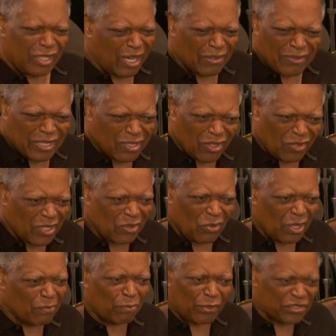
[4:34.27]
I mean, he
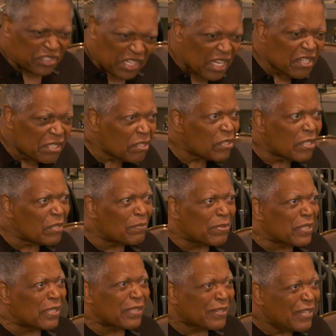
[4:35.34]
wasn't pretending to
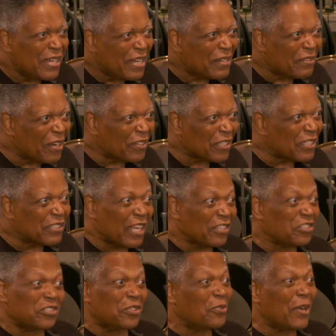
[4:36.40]
be.
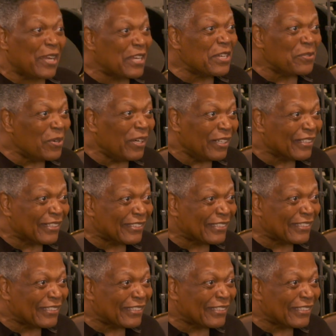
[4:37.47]
That's the way he was,